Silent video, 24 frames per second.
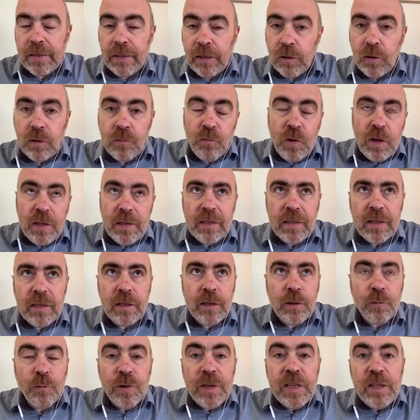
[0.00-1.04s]

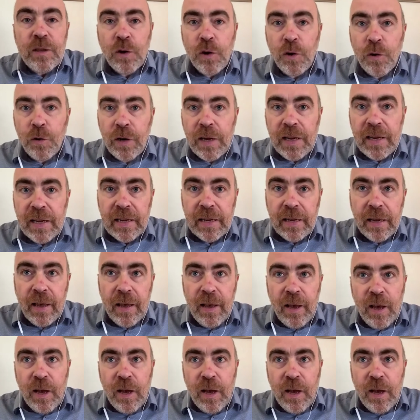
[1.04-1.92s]
It's a returning